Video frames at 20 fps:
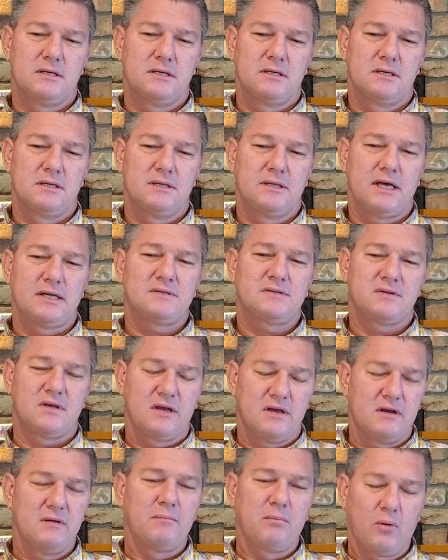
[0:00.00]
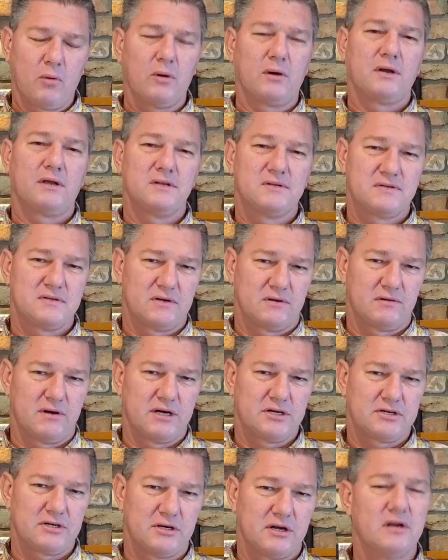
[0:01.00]
that's an important
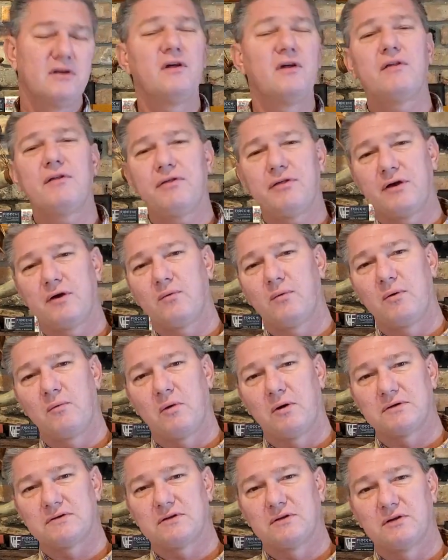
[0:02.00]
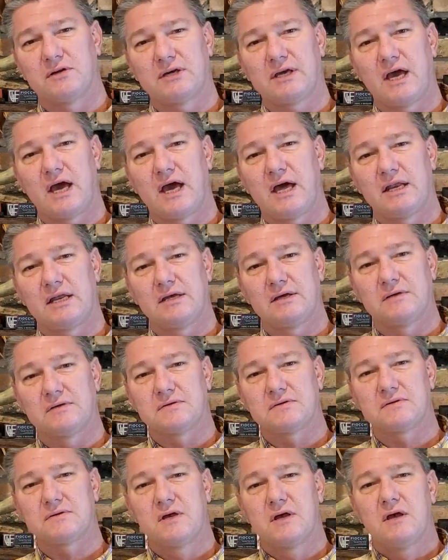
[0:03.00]
consideration. Another thing we want to look at
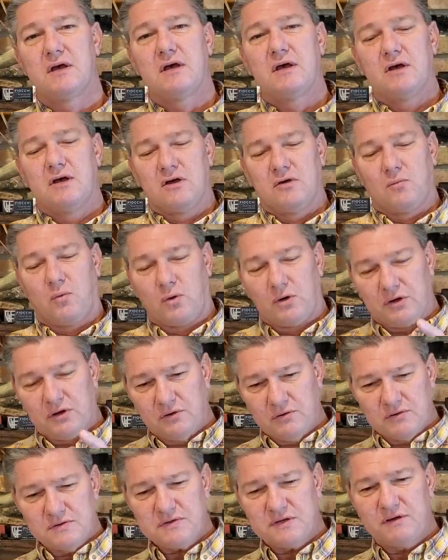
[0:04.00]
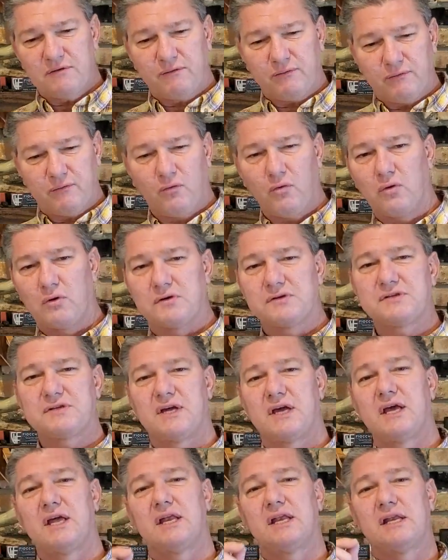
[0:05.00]
is We're using force,
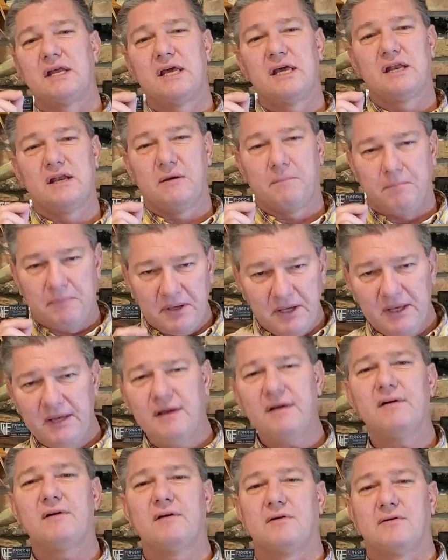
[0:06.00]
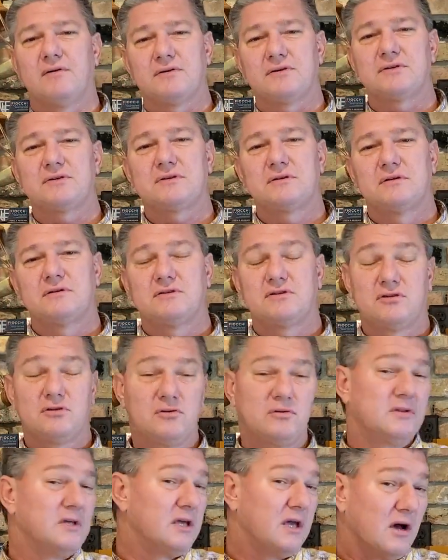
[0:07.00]
and it appears to
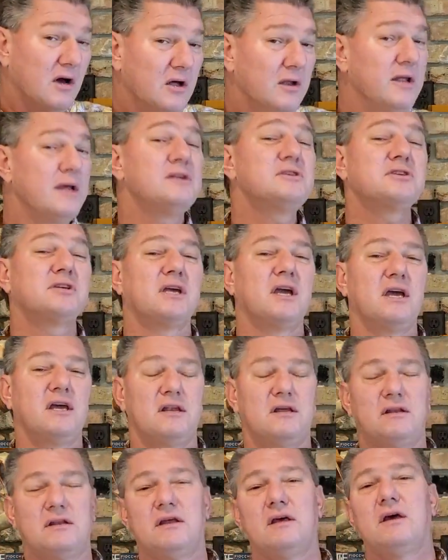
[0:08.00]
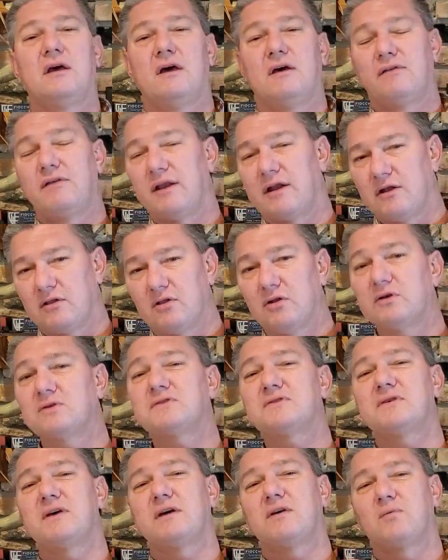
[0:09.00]
the uneducated that it
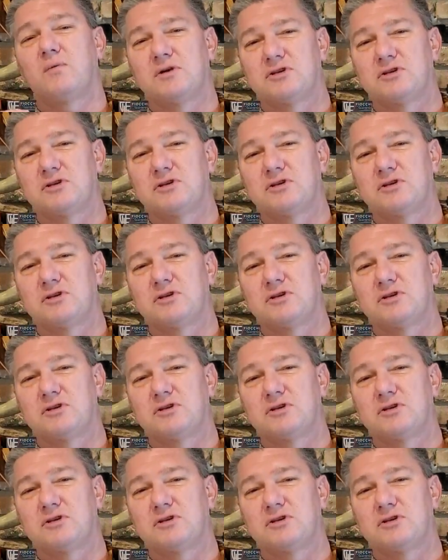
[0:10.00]
looks like we